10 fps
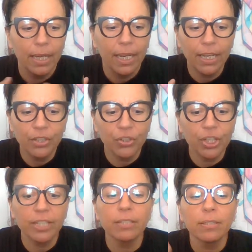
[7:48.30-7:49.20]
it's
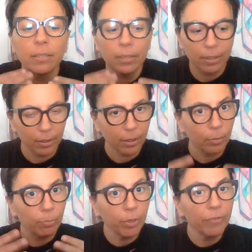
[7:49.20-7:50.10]
just
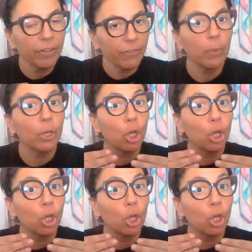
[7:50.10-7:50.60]
moving forward